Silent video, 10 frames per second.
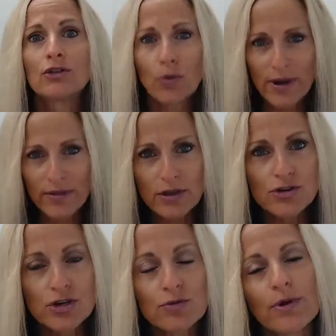the way that you
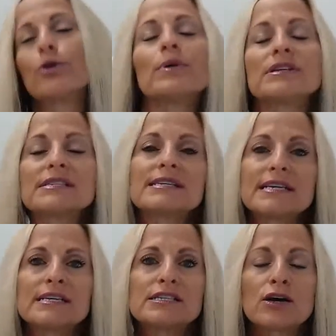should run your business.
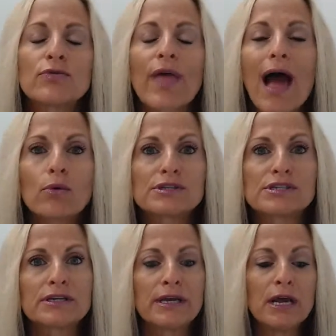And so that was
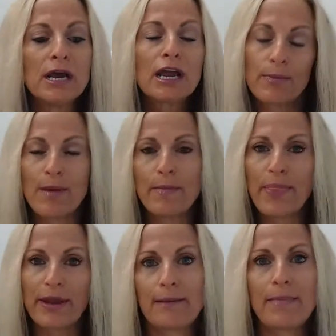the commitment
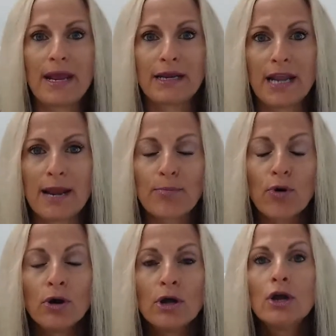that I made in April.